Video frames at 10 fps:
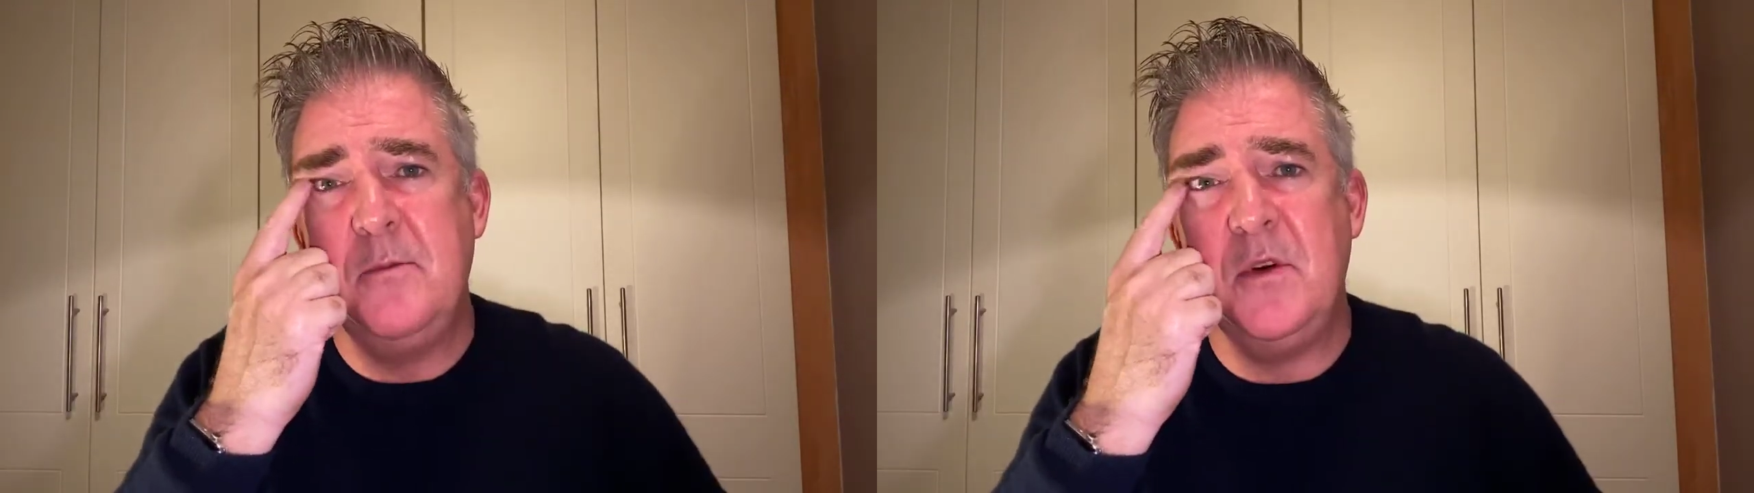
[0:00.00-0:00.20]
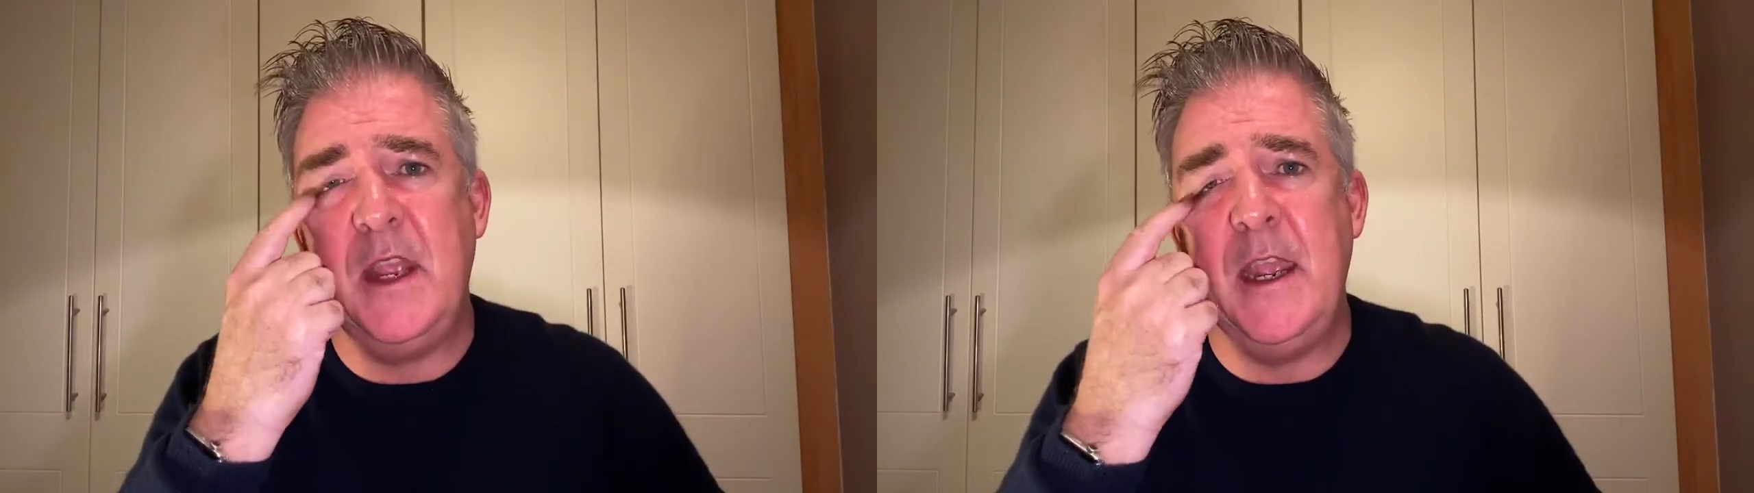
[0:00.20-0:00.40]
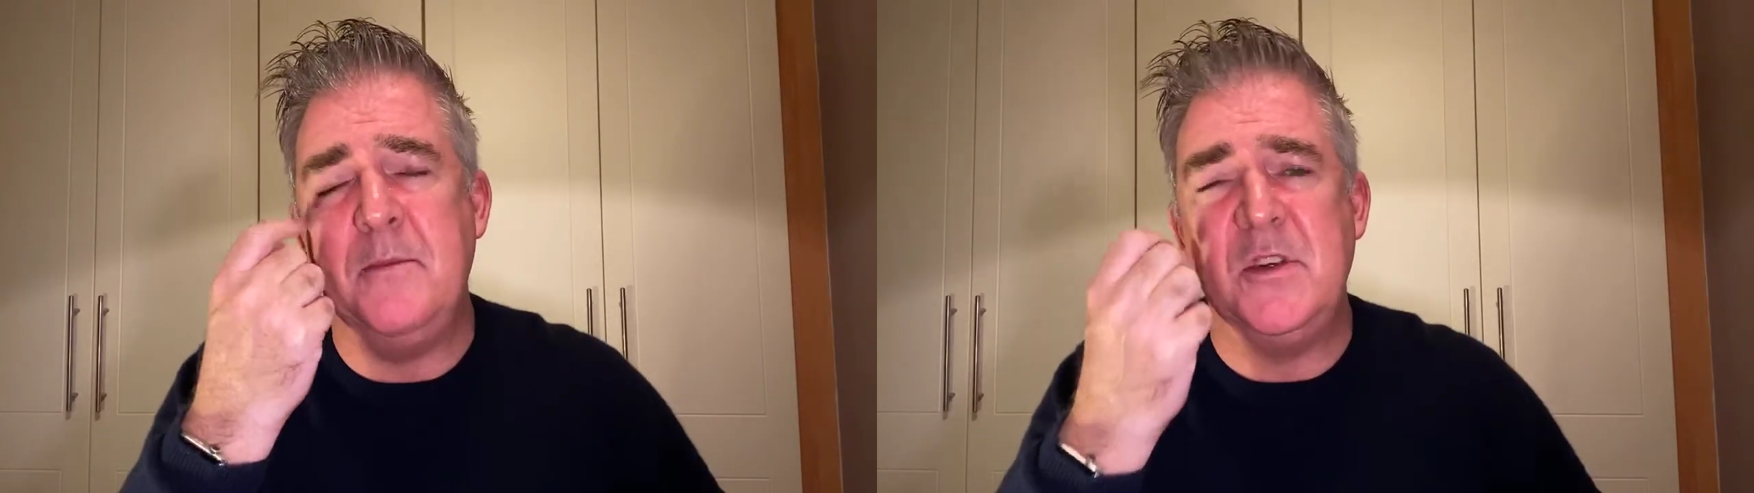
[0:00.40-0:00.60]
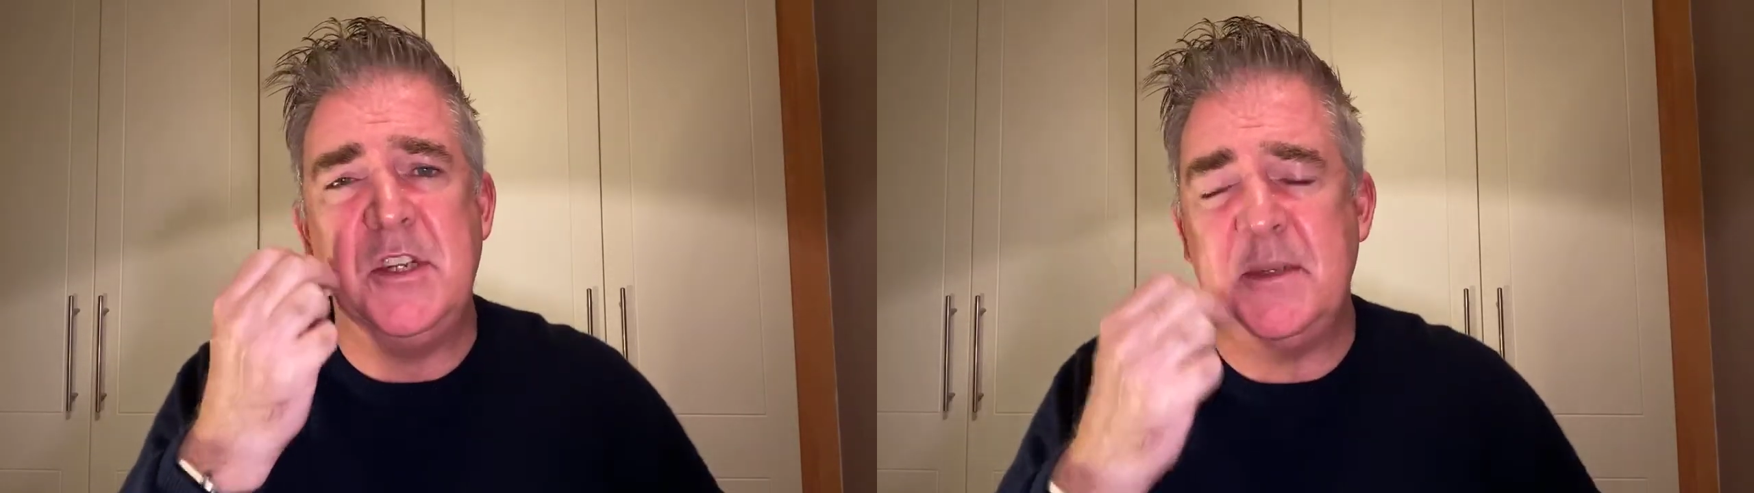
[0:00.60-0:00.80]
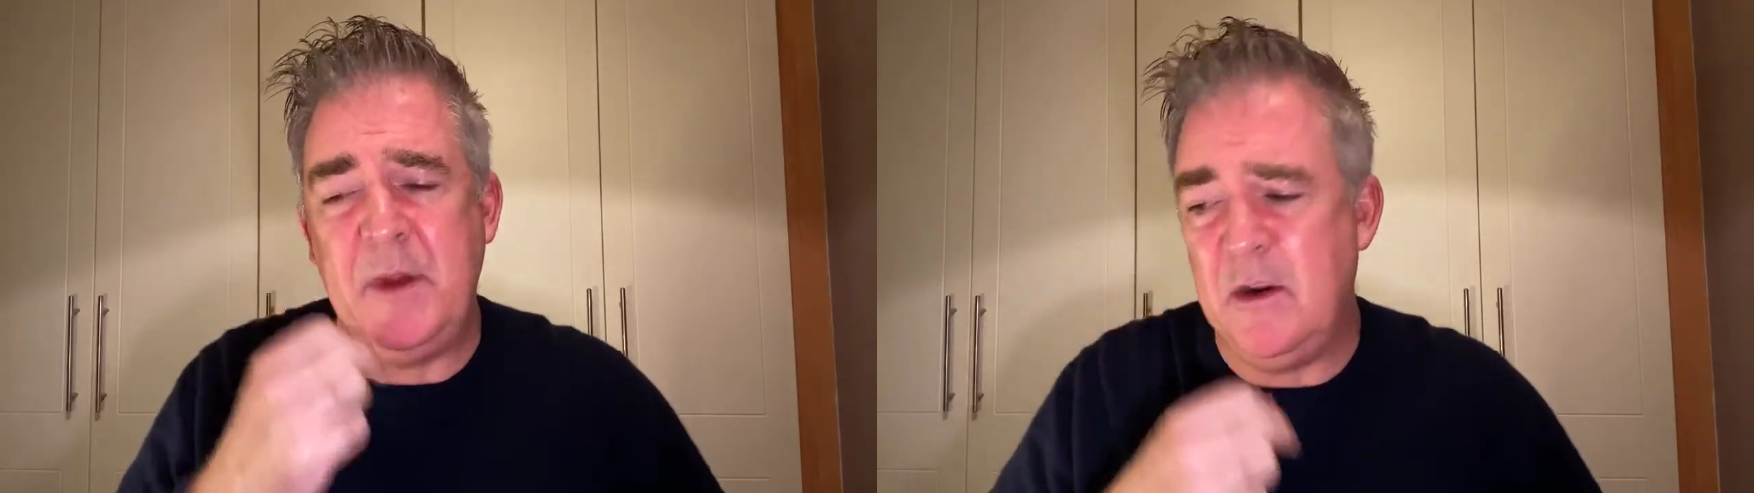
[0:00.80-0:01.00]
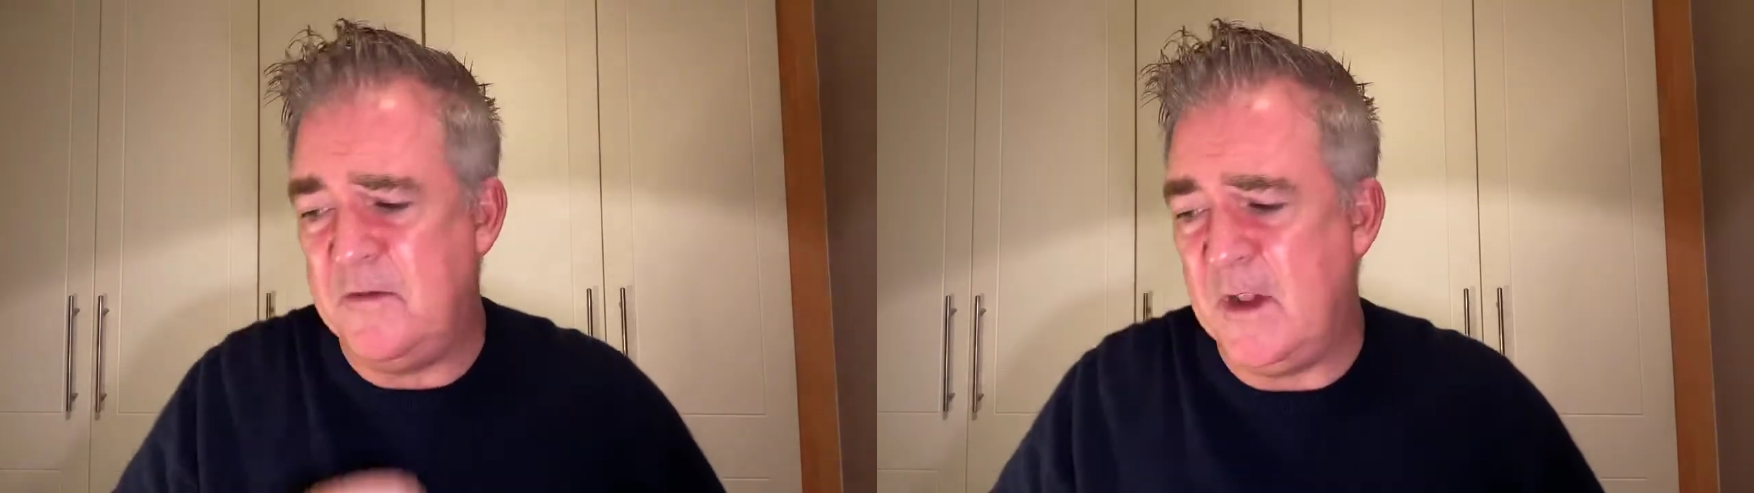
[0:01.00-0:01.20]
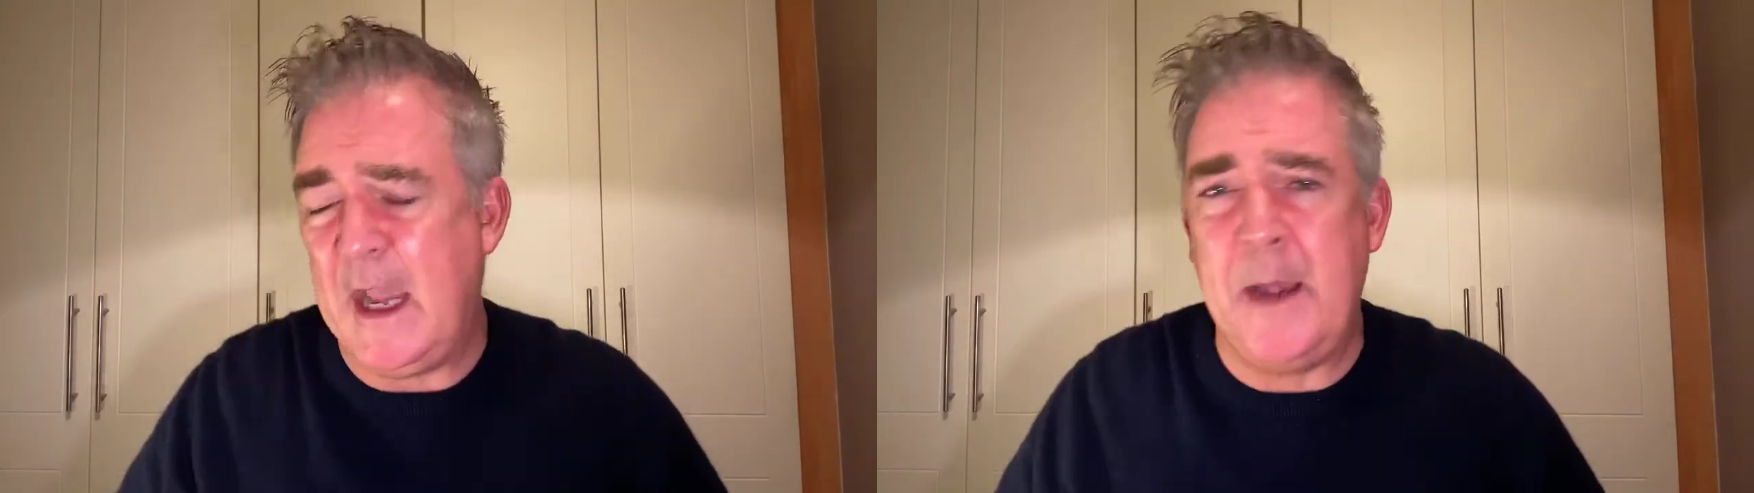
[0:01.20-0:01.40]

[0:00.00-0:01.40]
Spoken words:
But she's beautiful,